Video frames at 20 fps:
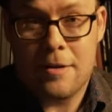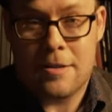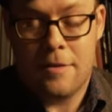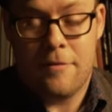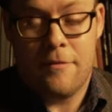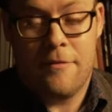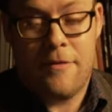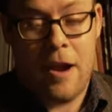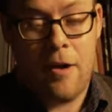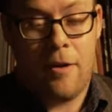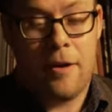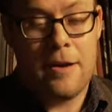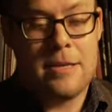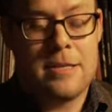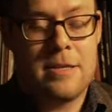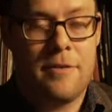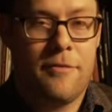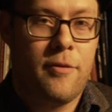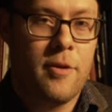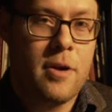It's a very
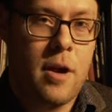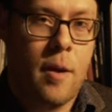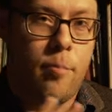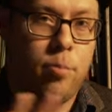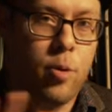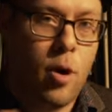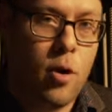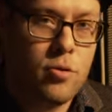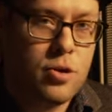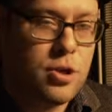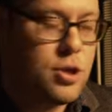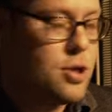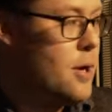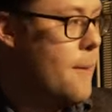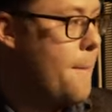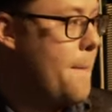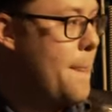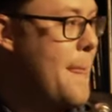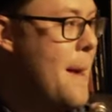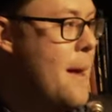different
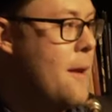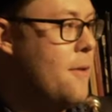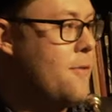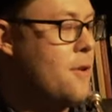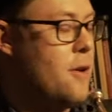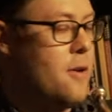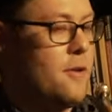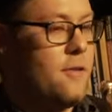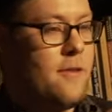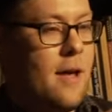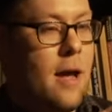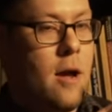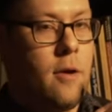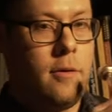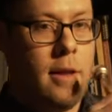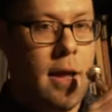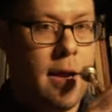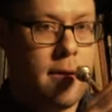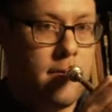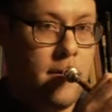approach and it's gonna
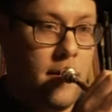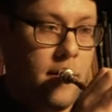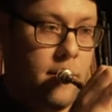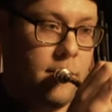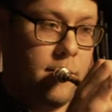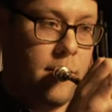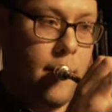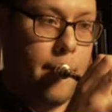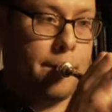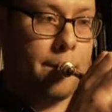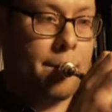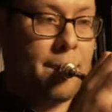sound like this.